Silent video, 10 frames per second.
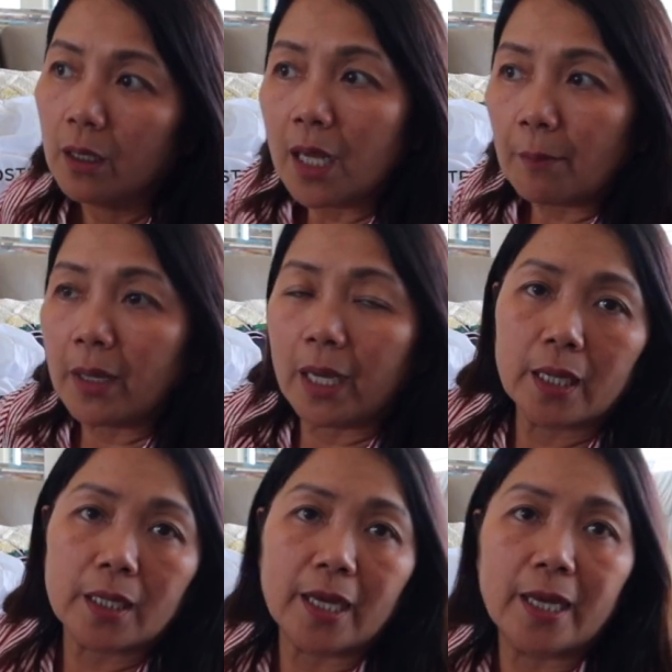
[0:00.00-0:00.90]
La
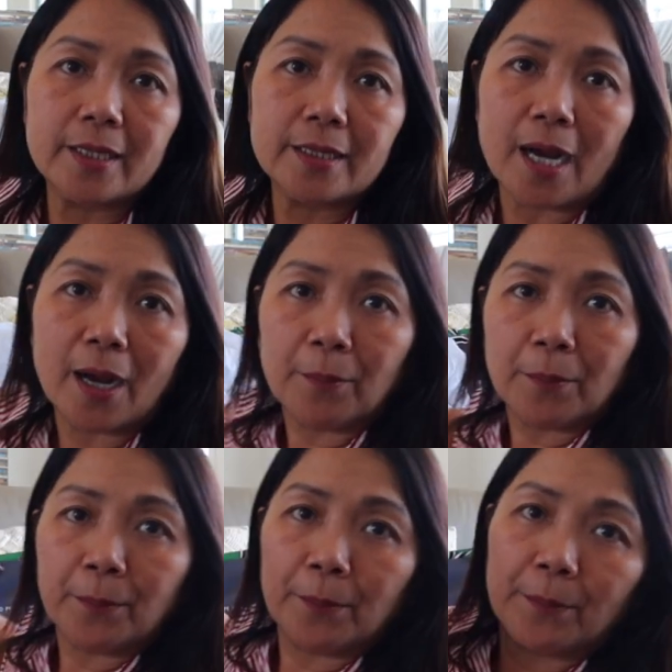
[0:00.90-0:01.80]
Mer and
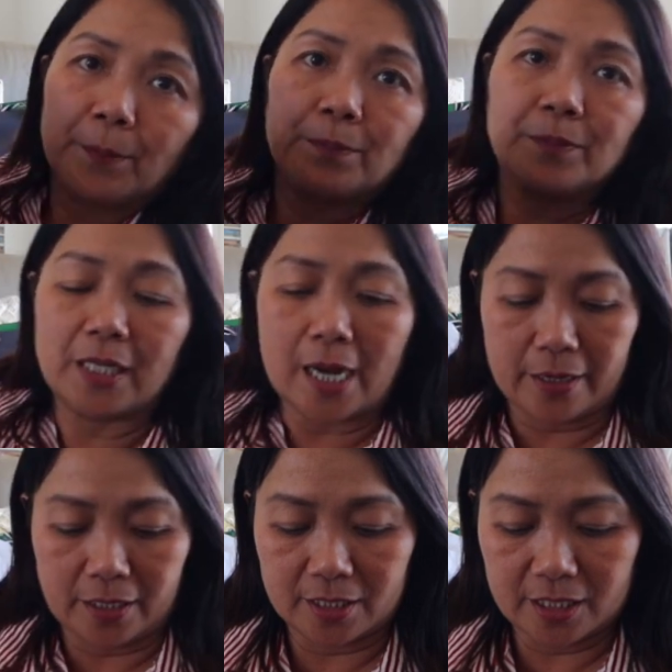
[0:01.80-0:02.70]

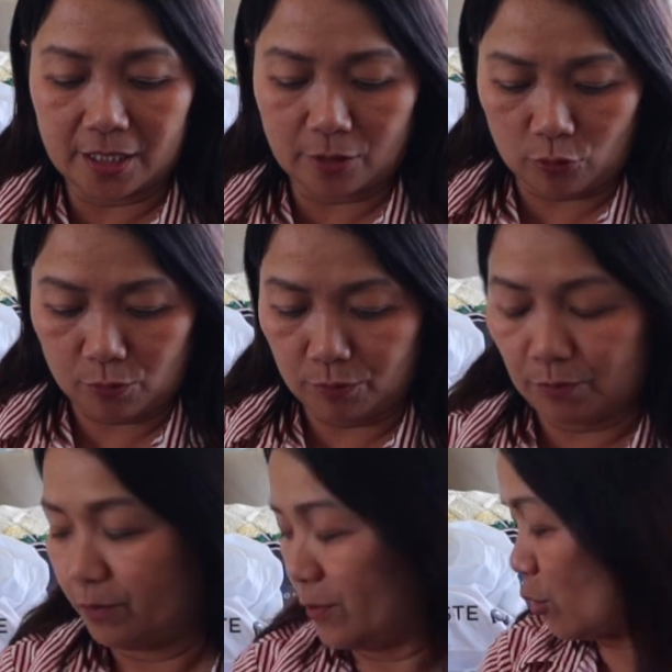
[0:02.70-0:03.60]
Clarins serum.
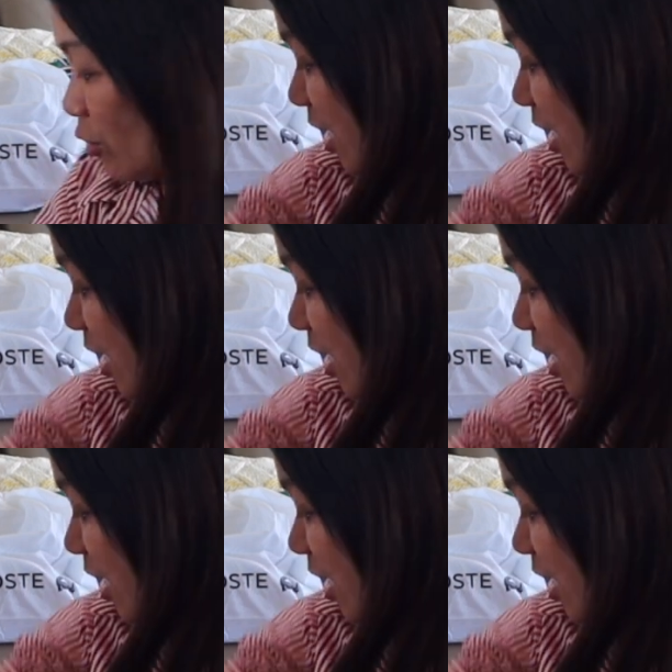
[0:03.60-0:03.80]
So,